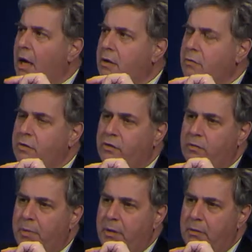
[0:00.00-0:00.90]
I know this
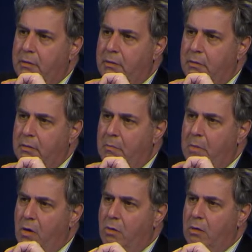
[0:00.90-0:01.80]
has been the
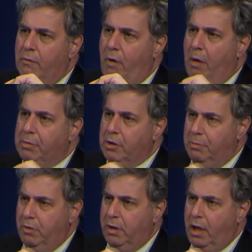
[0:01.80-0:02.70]
mode of Auburn
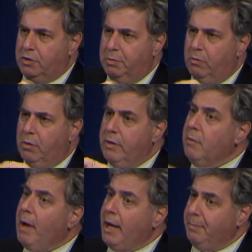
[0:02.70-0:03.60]
Community Hospital where
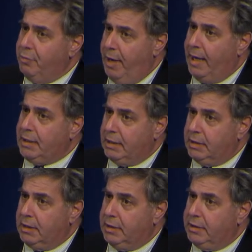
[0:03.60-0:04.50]
they're buying
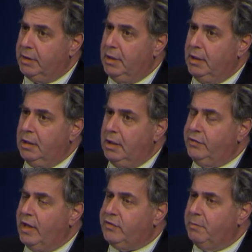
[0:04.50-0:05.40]
practices.
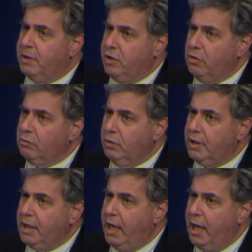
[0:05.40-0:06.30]
Is that something you're
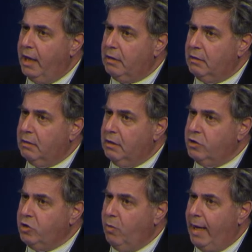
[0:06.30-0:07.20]
looking at
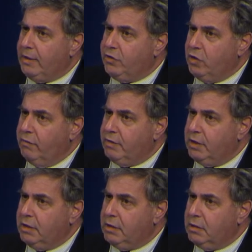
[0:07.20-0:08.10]
as you add
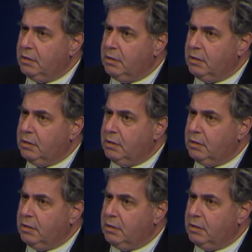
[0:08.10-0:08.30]
services?